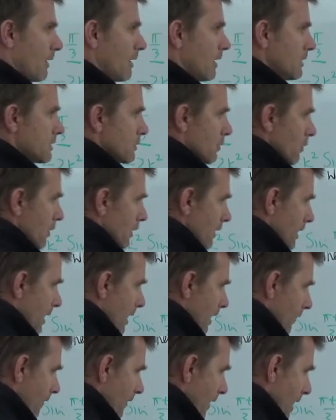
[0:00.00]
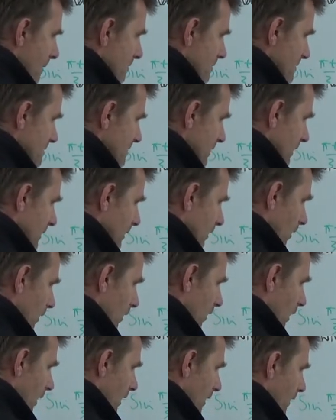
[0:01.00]
need to work out that particular
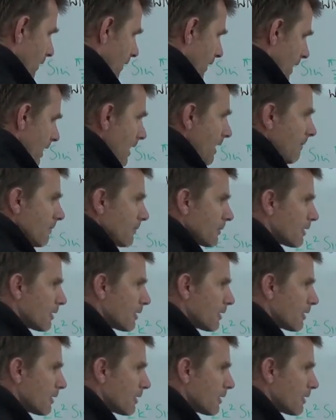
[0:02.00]
height there,